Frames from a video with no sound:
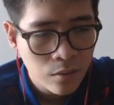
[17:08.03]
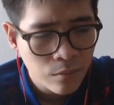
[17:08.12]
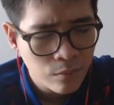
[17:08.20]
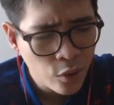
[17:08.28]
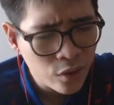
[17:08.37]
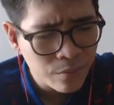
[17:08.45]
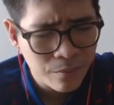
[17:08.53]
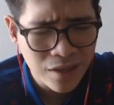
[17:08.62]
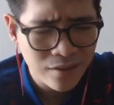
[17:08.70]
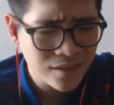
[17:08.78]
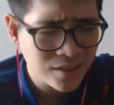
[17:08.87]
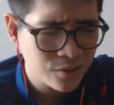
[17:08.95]
both
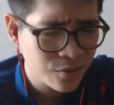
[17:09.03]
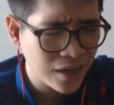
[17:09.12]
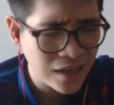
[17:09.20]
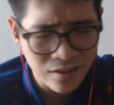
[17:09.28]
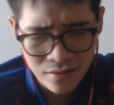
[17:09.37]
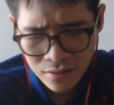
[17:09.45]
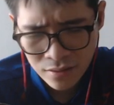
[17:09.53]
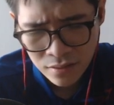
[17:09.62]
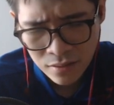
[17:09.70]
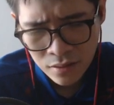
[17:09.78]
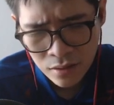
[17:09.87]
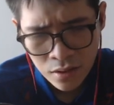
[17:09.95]
methods together.
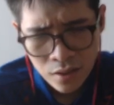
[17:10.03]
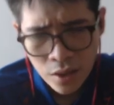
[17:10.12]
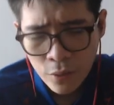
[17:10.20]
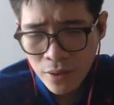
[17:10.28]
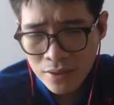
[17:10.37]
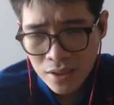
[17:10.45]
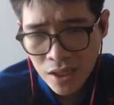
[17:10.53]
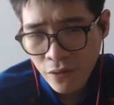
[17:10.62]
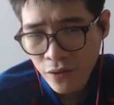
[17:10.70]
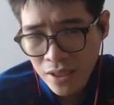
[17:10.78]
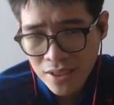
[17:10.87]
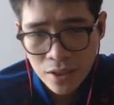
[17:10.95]
You want to go for
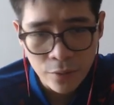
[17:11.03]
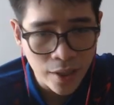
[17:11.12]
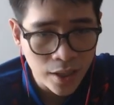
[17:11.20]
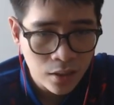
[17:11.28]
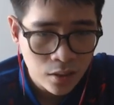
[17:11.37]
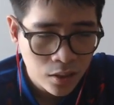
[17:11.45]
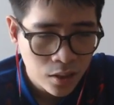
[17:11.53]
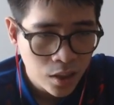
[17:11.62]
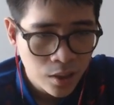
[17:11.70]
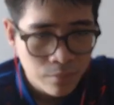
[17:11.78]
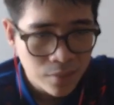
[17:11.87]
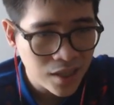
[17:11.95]
the attack, right?
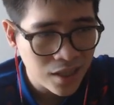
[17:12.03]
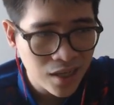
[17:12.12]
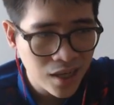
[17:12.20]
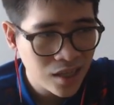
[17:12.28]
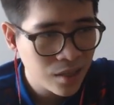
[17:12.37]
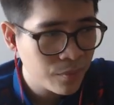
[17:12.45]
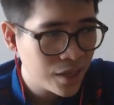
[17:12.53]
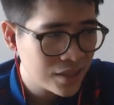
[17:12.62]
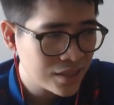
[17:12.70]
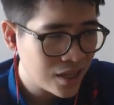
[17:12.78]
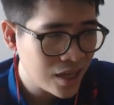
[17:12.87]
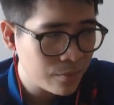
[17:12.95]
But then in the
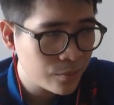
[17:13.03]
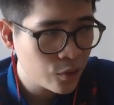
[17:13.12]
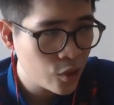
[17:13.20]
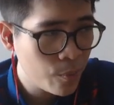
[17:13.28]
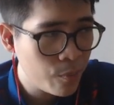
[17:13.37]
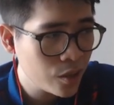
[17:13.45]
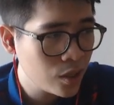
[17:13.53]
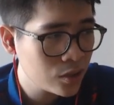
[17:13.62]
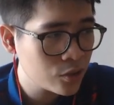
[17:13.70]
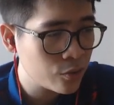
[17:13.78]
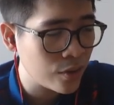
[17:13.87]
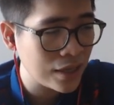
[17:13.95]
meantime, your opponent
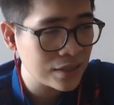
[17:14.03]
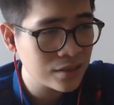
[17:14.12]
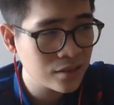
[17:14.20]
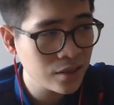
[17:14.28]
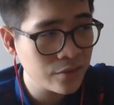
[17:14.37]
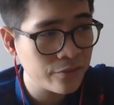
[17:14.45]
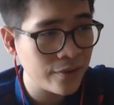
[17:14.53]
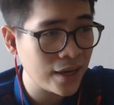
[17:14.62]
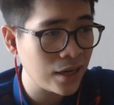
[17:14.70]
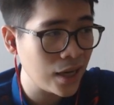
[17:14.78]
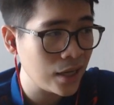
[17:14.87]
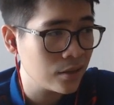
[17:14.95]
trying to defend,
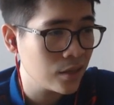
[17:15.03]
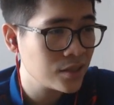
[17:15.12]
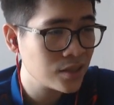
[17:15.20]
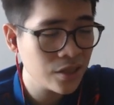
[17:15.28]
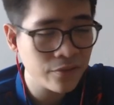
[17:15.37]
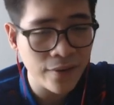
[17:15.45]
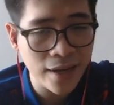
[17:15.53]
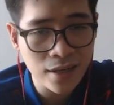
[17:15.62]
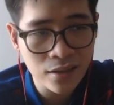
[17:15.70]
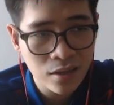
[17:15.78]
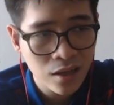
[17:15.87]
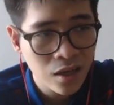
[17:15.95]
and his
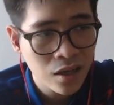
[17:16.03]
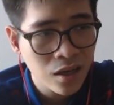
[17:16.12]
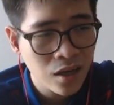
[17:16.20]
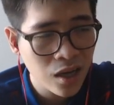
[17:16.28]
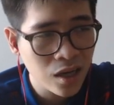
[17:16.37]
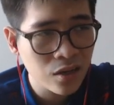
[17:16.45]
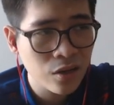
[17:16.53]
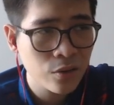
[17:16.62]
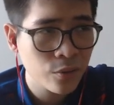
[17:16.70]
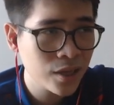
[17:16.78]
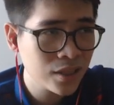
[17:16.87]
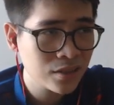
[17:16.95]
defense
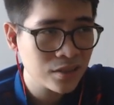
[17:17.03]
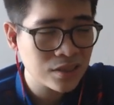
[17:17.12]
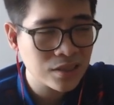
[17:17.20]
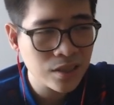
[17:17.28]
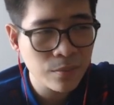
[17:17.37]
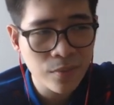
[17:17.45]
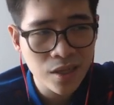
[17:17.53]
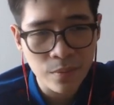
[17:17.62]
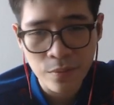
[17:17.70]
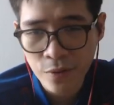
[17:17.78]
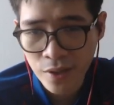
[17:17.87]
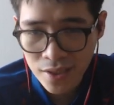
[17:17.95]
including some kind of
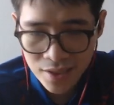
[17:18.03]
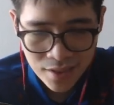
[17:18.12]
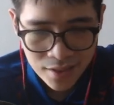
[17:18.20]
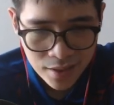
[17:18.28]
threats.